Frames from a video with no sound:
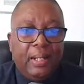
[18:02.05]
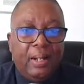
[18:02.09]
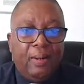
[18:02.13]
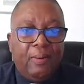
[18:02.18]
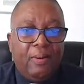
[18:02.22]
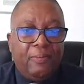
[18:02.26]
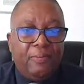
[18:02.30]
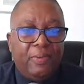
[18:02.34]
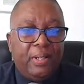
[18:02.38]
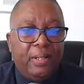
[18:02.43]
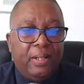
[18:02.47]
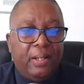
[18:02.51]

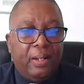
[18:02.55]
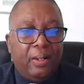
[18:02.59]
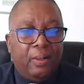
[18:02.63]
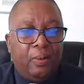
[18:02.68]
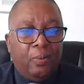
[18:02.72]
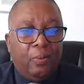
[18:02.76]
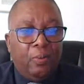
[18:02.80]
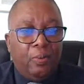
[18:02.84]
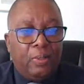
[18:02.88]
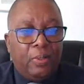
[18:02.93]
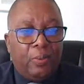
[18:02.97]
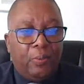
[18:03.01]
However, a
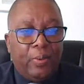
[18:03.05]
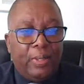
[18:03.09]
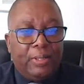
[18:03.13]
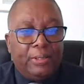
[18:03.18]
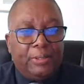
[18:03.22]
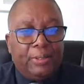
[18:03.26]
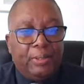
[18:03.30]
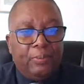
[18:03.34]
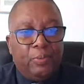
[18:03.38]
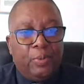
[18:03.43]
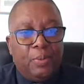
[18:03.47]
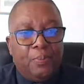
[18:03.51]
good
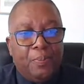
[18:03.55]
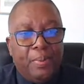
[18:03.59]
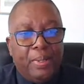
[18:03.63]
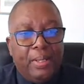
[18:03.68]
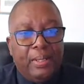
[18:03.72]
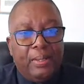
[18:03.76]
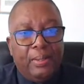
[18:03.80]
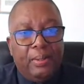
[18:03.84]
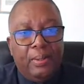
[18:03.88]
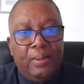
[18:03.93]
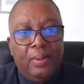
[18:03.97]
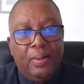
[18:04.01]
question would
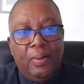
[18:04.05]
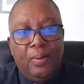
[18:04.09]
be